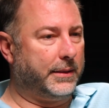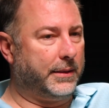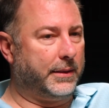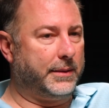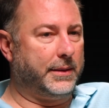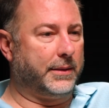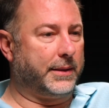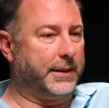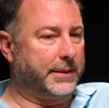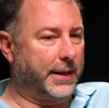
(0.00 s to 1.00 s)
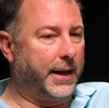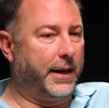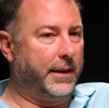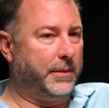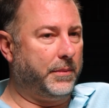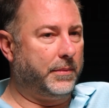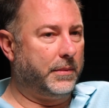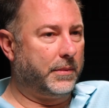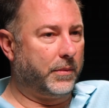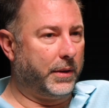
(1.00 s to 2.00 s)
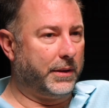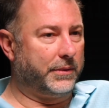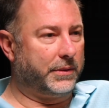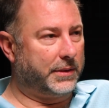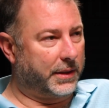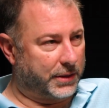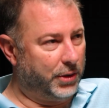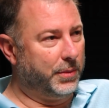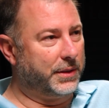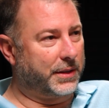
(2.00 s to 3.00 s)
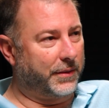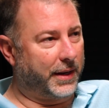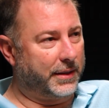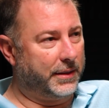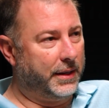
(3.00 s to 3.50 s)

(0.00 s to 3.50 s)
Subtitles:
in time we have, as humans, have had